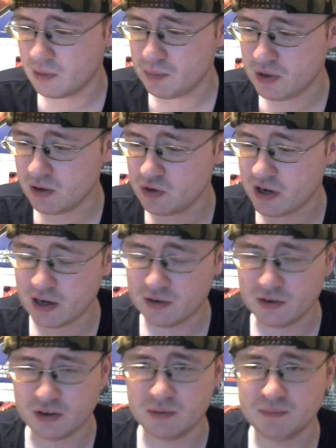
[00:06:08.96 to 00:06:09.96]
of Peter
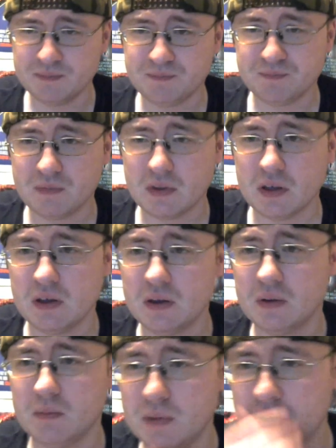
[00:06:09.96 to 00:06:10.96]
Jackson.
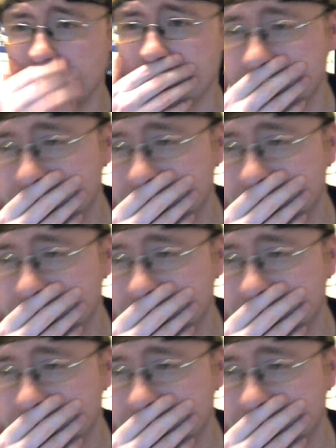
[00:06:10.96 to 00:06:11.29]
But